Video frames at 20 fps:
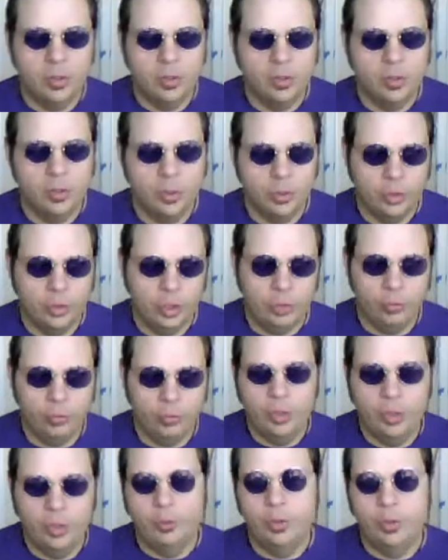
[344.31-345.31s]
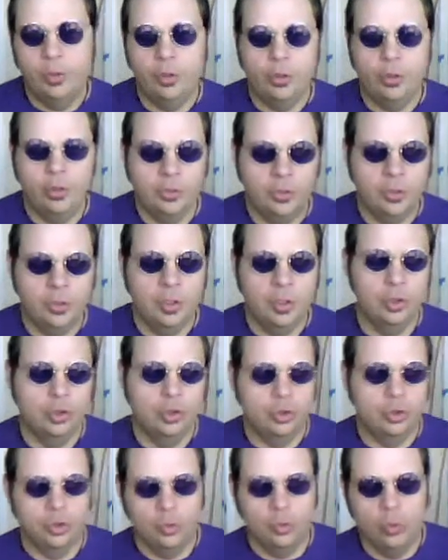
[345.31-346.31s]
You know, get rid of Bill.
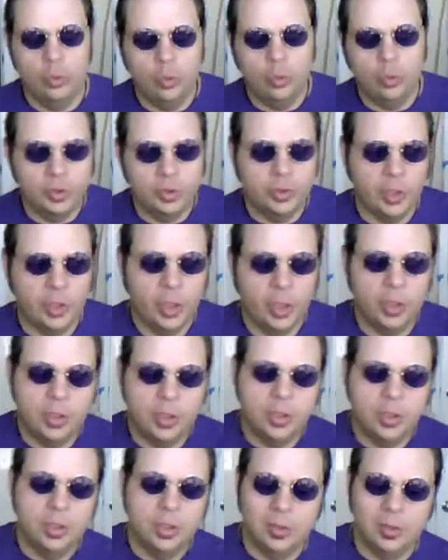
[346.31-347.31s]
He's old in his age.